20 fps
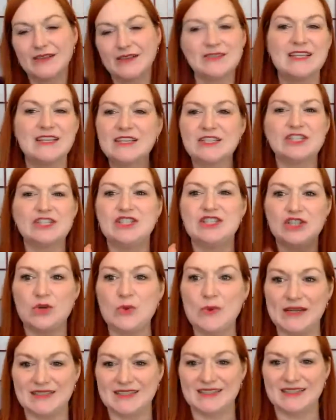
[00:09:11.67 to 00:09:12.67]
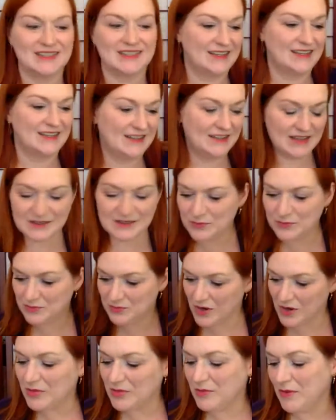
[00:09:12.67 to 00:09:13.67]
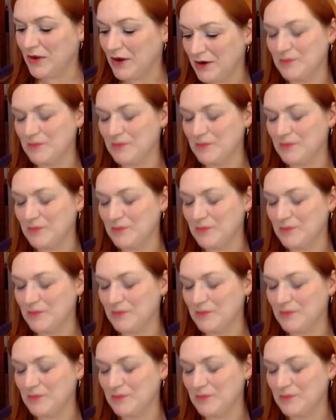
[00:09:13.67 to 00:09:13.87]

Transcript: was like, let's just do it. That's probably part